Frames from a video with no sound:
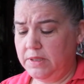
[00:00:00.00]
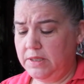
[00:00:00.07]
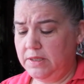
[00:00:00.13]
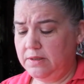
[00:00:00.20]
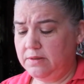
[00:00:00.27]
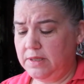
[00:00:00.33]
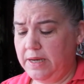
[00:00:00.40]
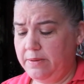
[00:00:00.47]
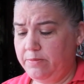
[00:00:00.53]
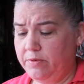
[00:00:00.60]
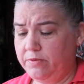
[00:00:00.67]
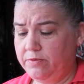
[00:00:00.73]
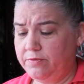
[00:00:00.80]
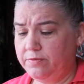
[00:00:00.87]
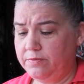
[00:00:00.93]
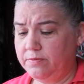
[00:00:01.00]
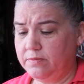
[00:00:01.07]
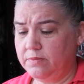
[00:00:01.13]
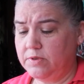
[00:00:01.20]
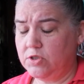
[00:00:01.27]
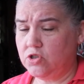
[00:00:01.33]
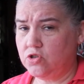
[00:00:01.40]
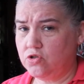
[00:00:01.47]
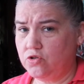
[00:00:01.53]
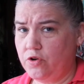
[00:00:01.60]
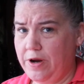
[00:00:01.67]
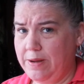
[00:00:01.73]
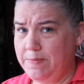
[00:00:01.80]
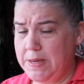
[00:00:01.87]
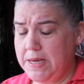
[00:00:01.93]
any type of
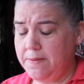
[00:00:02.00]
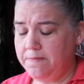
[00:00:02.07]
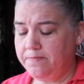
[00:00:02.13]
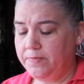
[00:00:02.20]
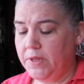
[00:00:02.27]
scraping.